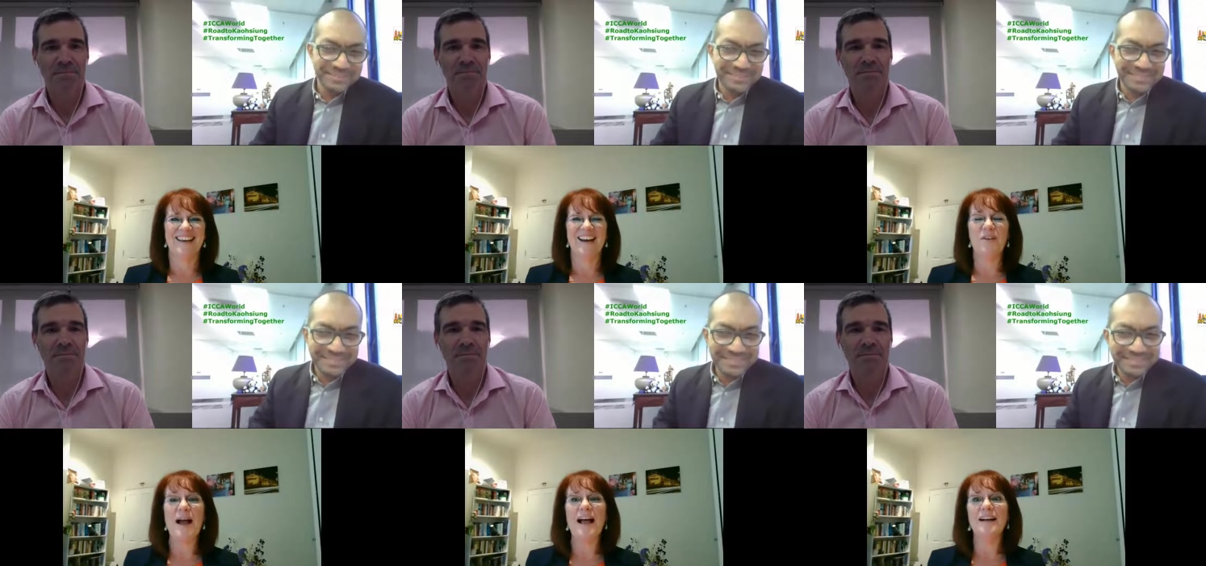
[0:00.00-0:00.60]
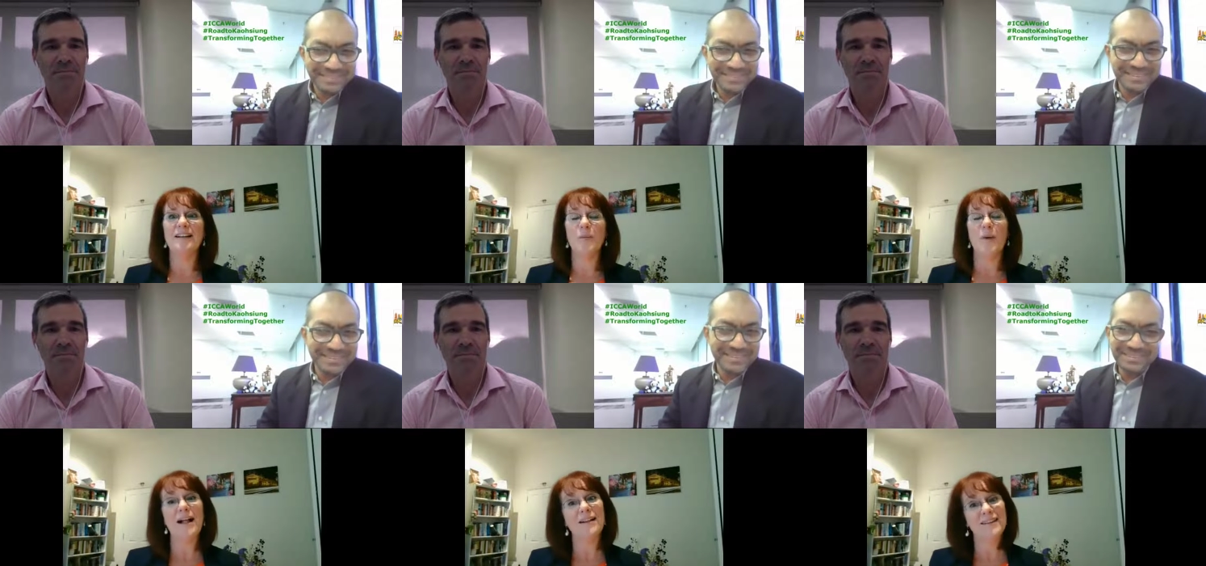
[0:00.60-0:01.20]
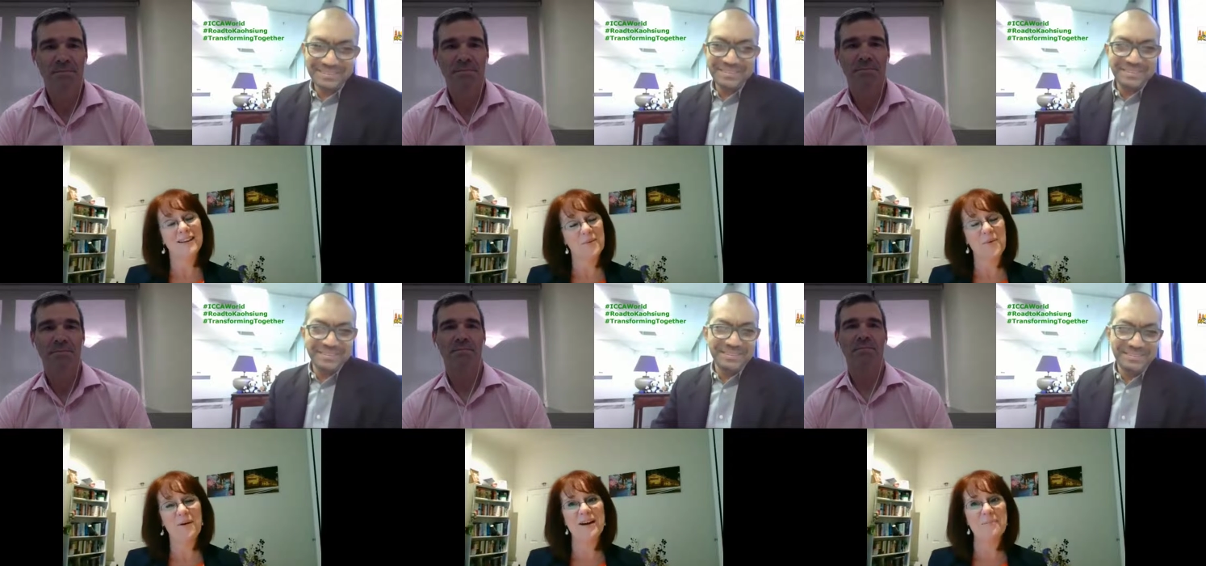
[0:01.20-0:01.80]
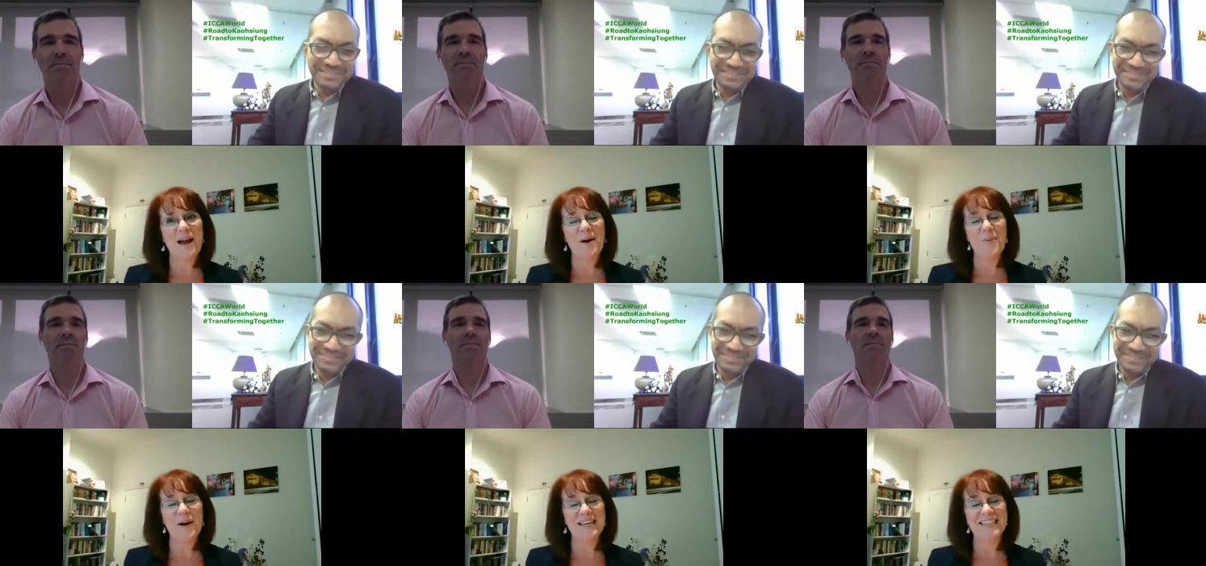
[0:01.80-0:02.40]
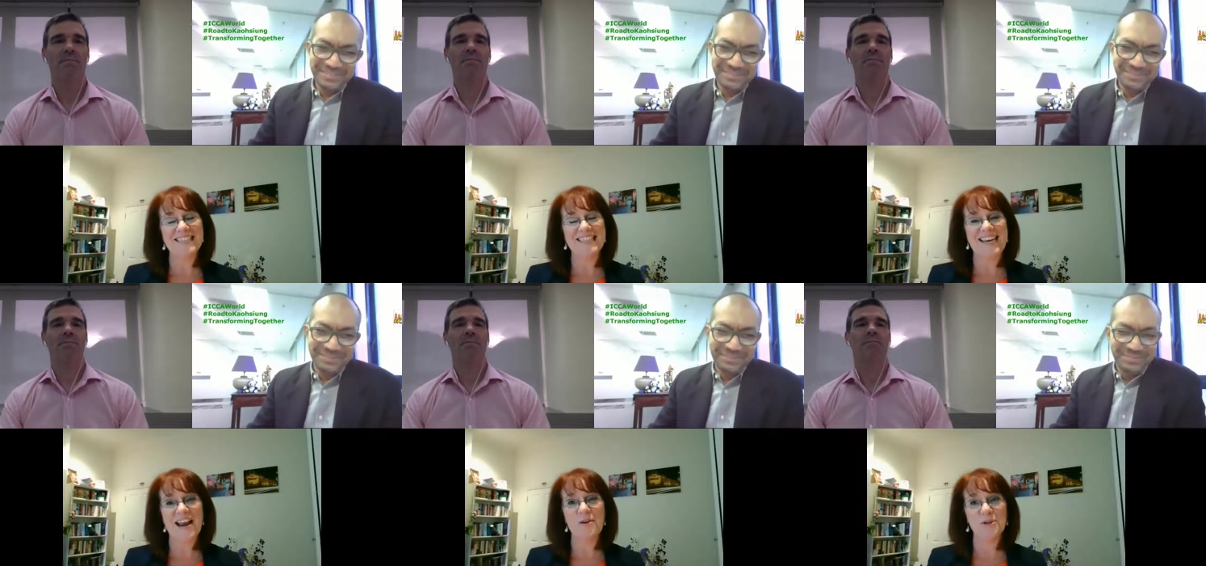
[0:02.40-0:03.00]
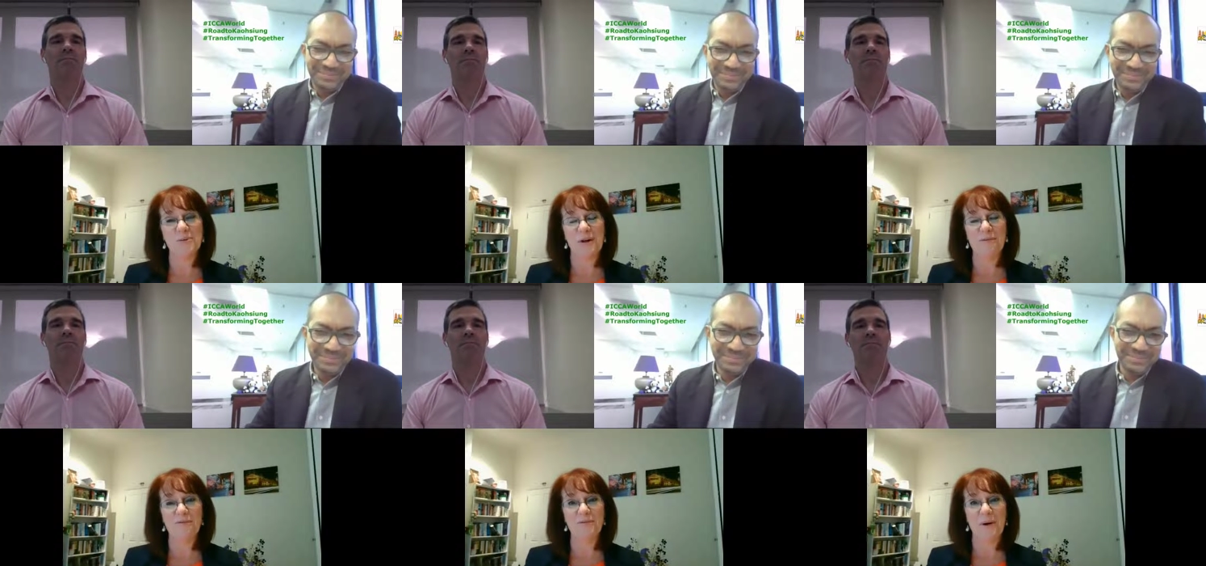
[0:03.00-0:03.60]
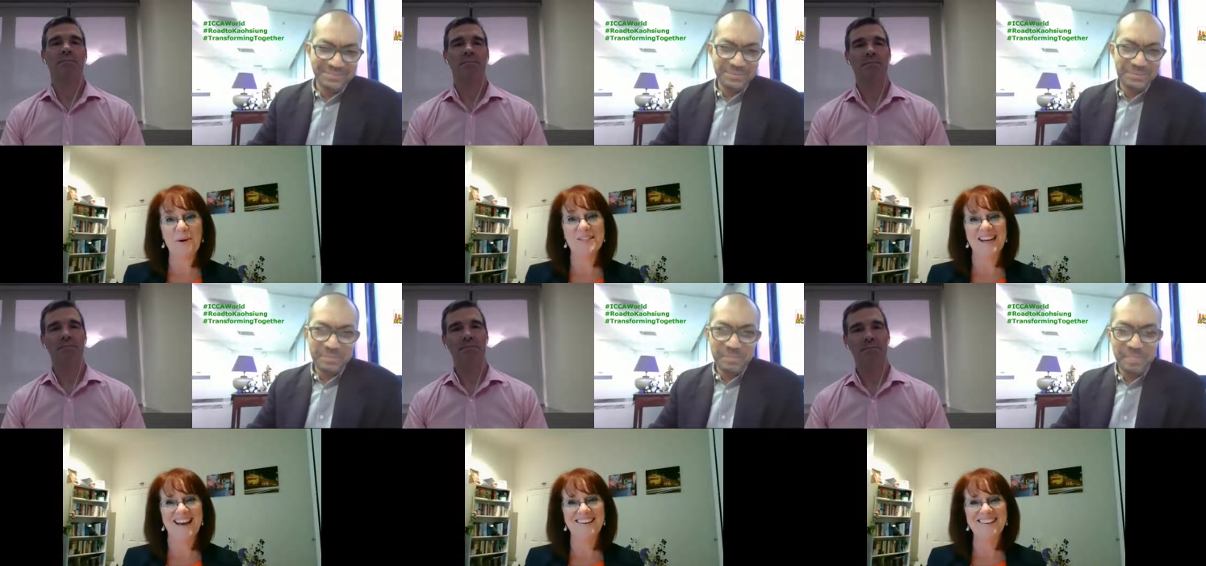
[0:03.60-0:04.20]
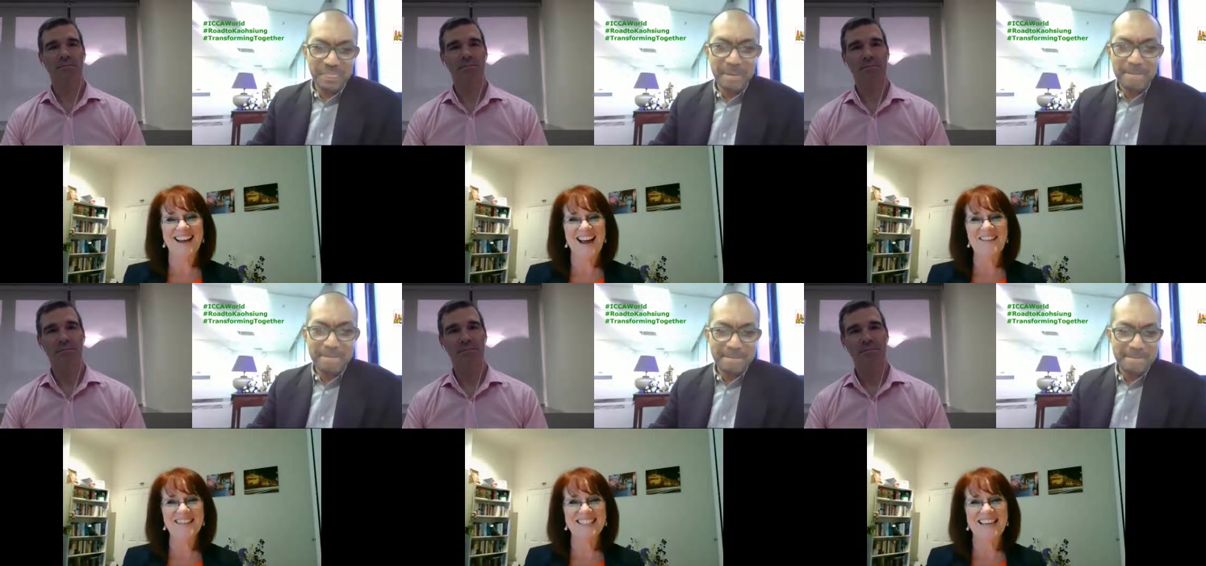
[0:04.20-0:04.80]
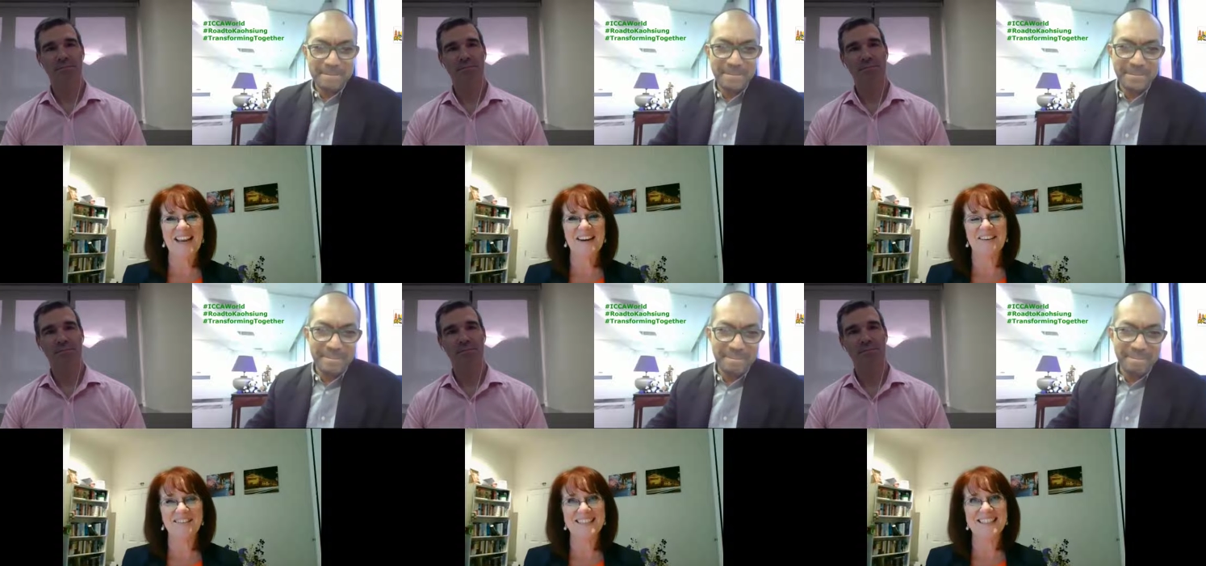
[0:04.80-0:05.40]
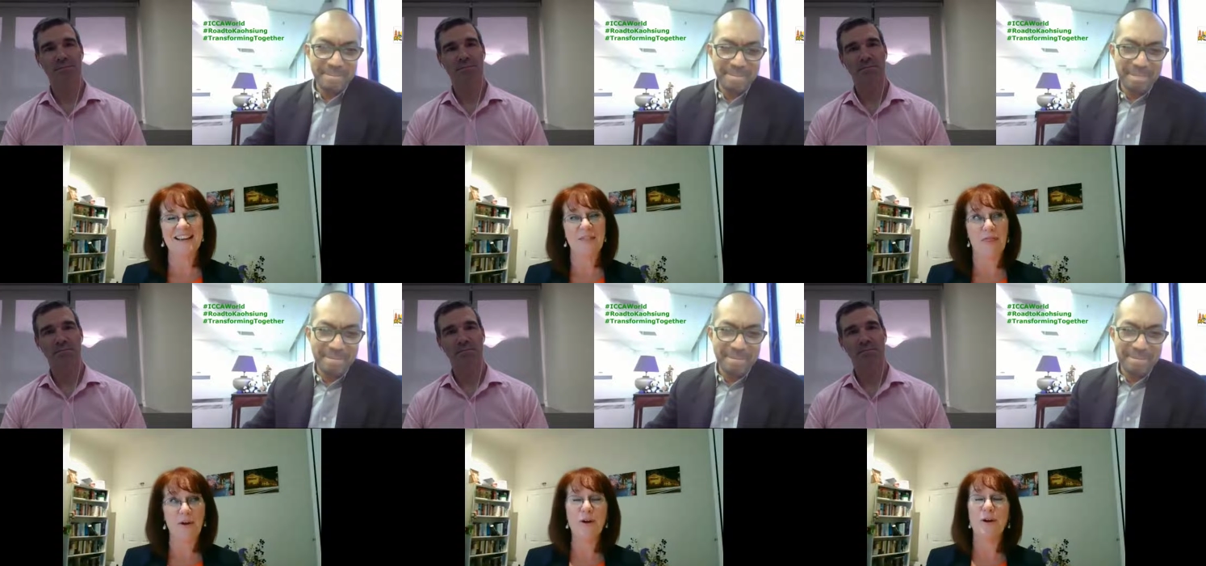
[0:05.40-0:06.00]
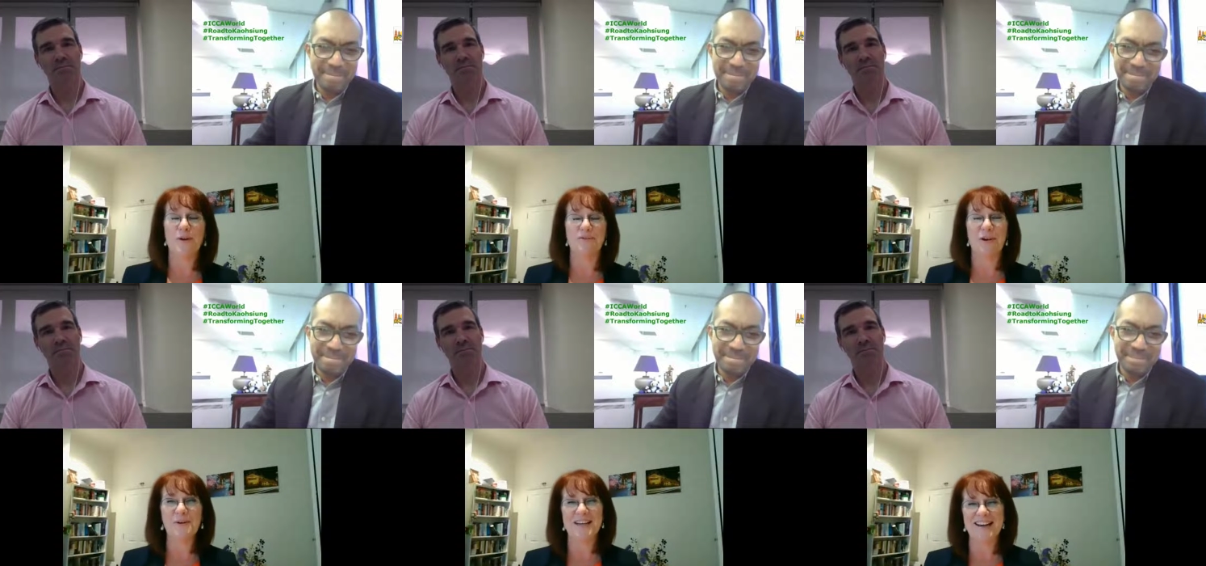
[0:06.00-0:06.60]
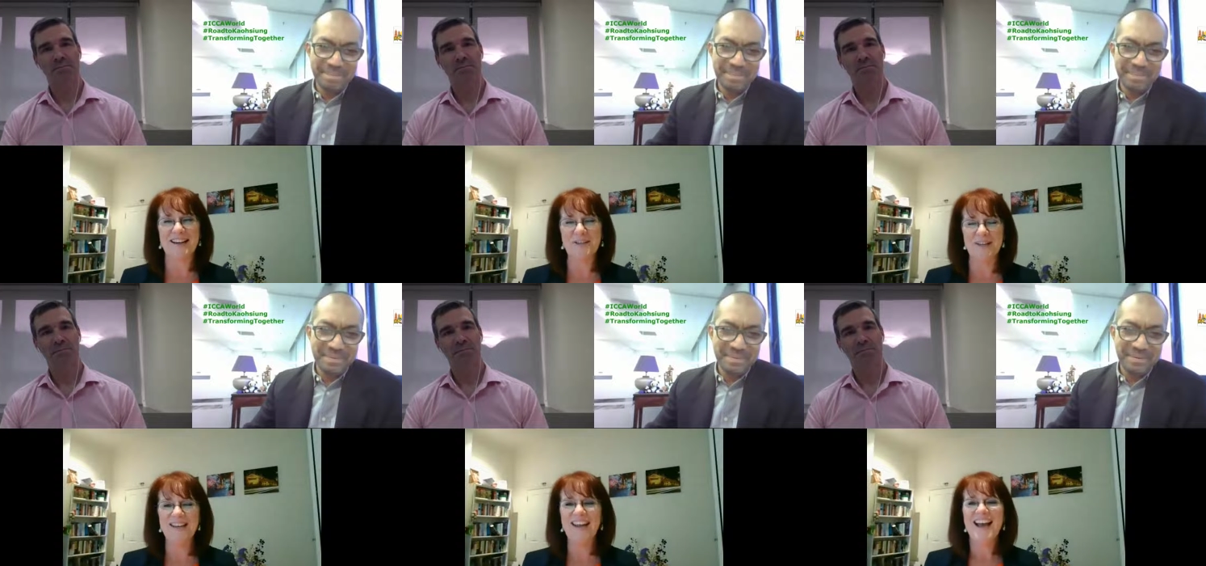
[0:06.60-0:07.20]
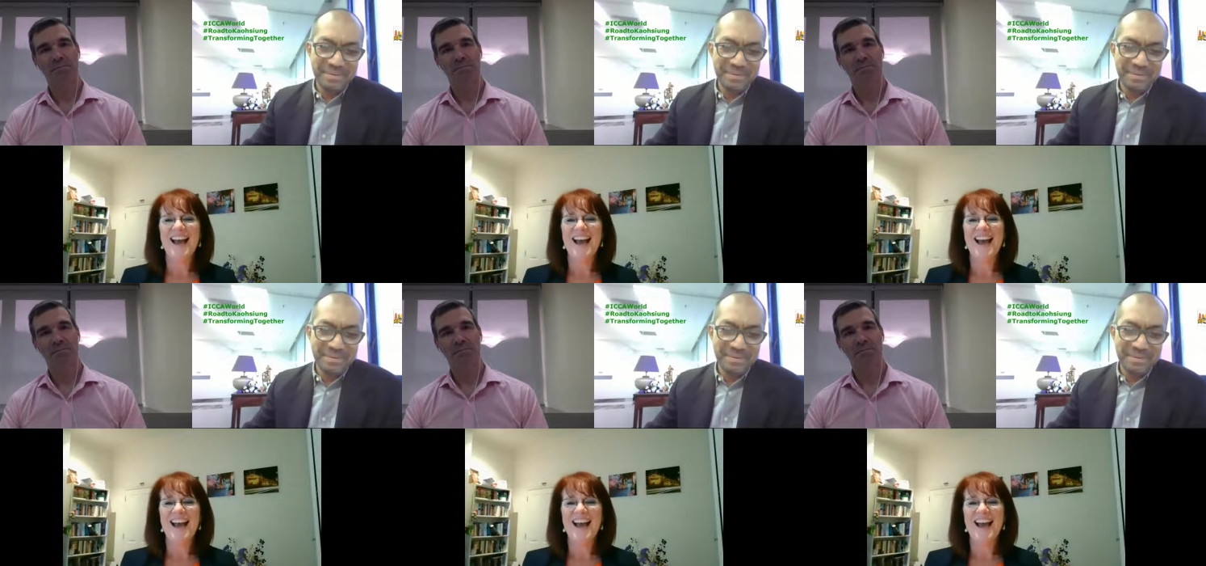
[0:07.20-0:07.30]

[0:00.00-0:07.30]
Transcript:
Speaker 1: Uh, well, well, we're in about week 10 or 12 of lockdown now, the second, second third lot of lockdown actually.